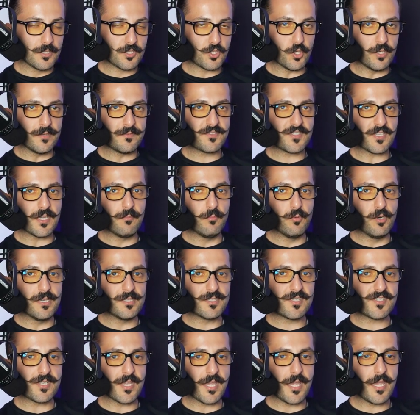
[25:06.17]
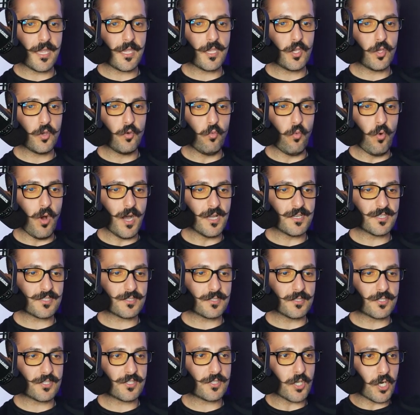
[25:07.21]
So if someone say wants
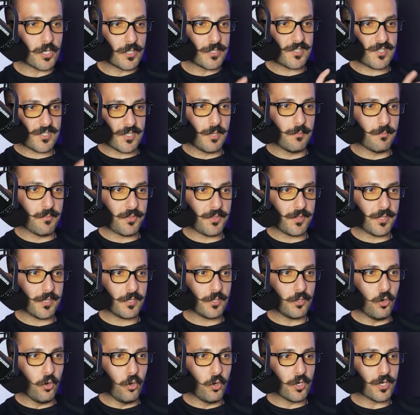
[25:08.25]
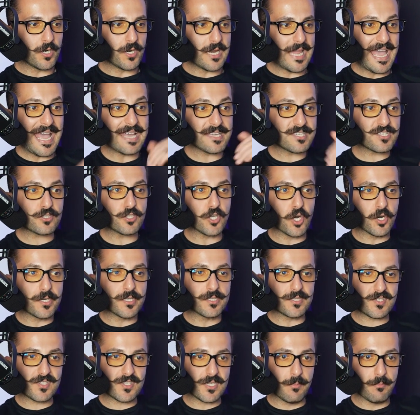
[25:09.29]
to start something or has
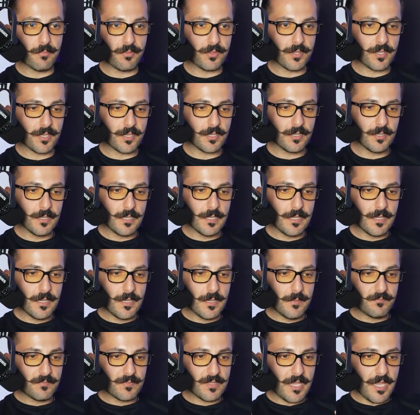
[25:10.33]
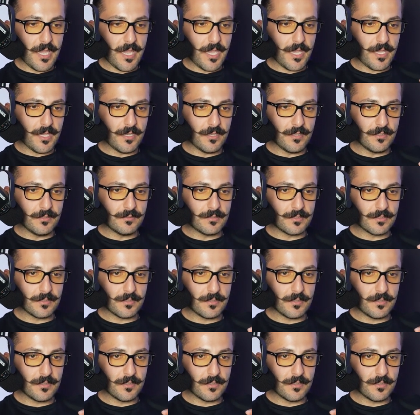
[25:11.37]
started something and